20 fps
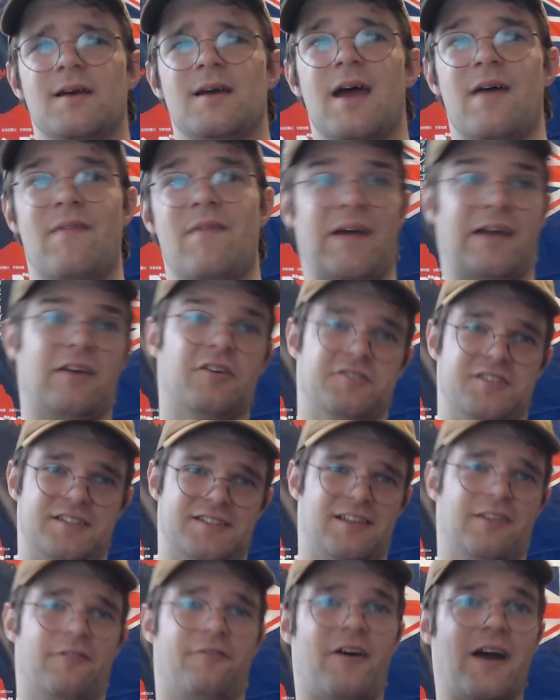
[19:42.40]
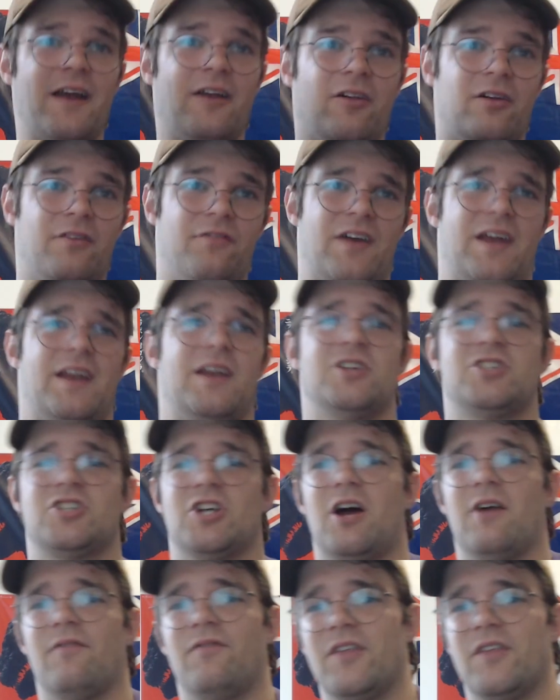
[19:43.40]
and that goes into the final advantage
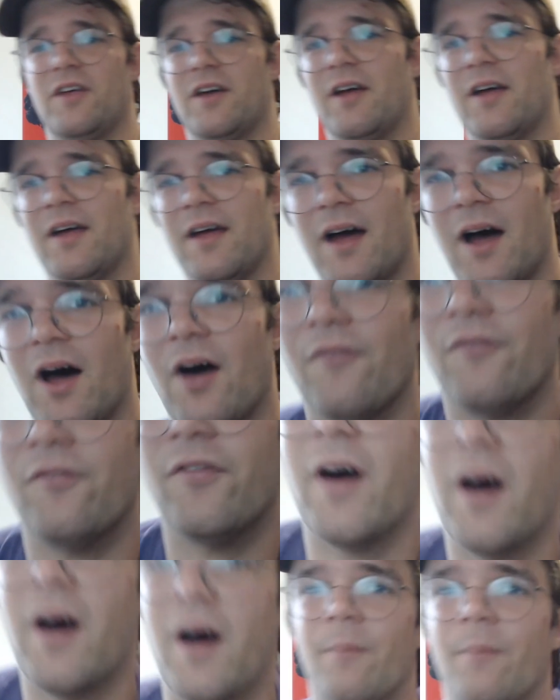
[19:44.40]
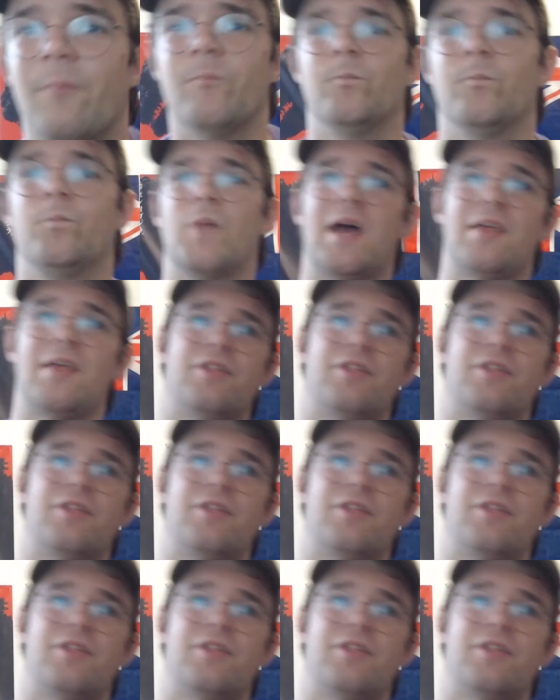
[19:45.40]
of I